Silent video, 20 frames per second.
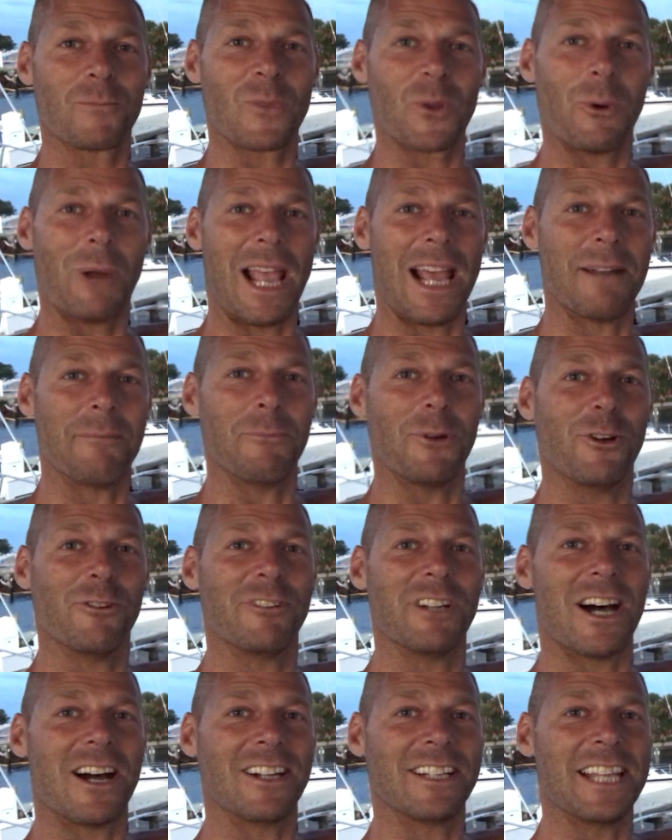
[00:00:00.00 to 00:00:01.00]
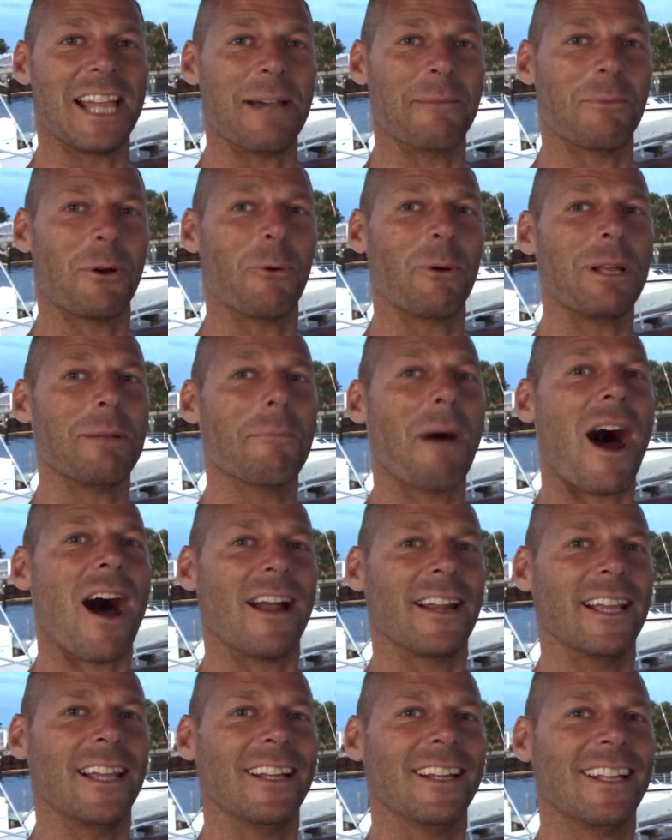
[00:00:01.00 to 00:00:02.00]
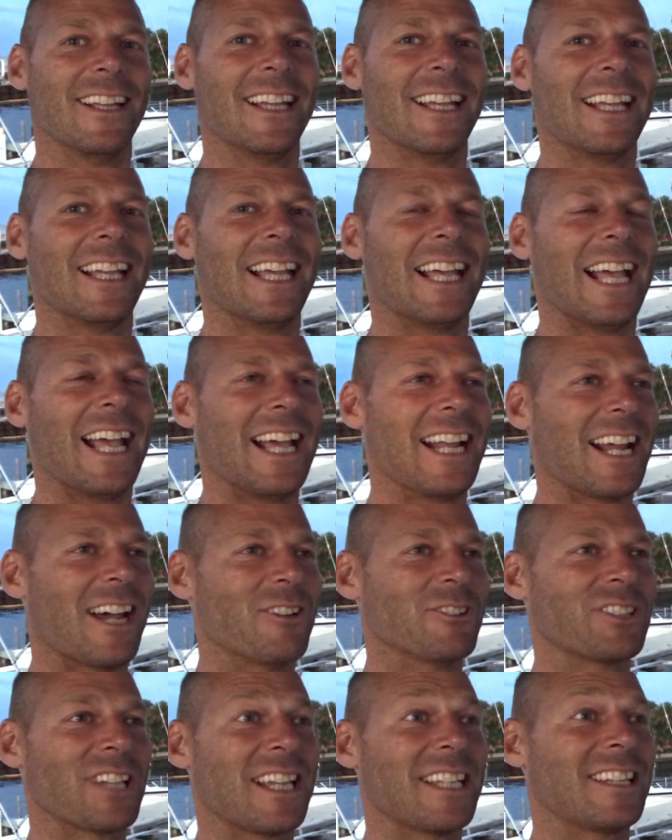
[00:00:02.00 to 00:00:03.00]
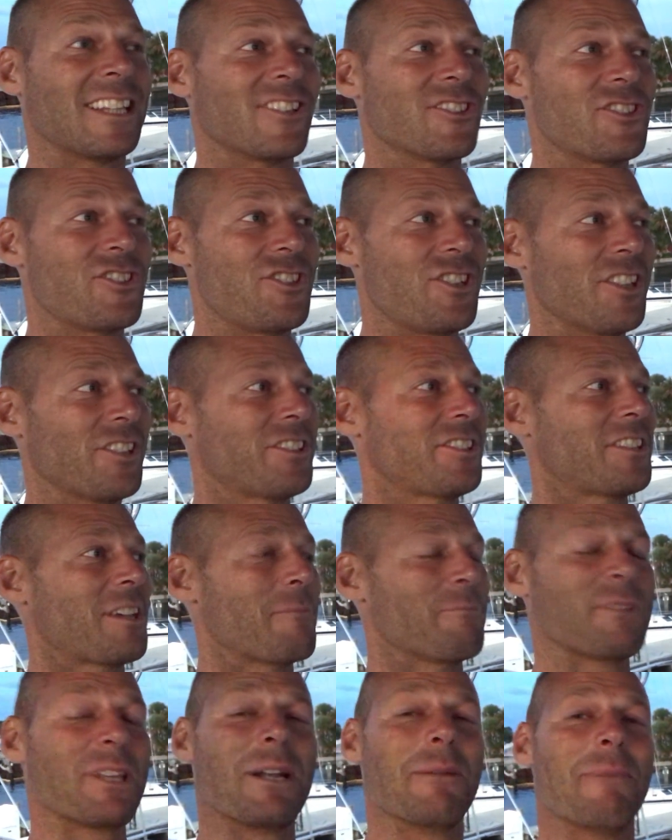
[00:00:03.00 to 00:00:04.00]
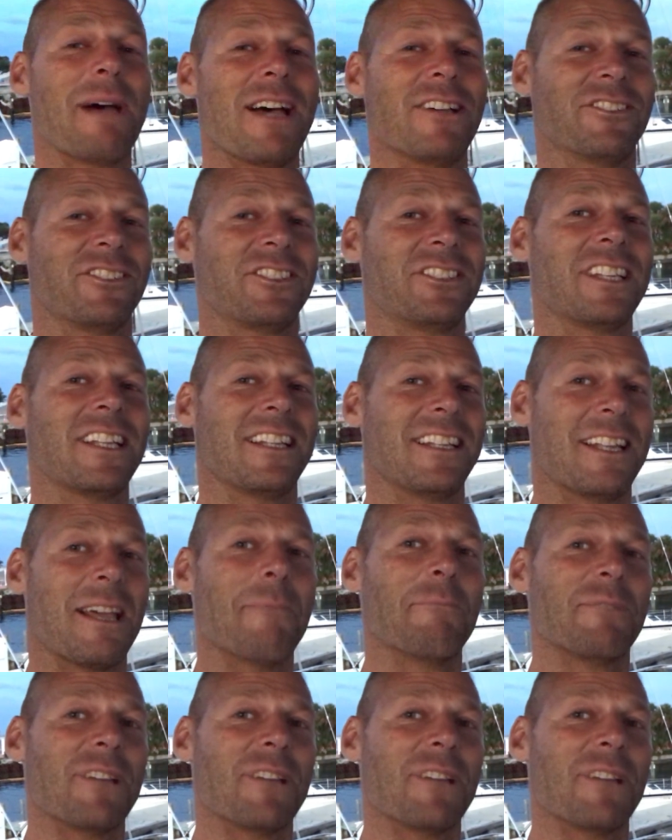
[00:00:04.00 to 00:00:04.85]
we hadn't moved on yet, but we'd bought it. And I was like, there's just something about sitting up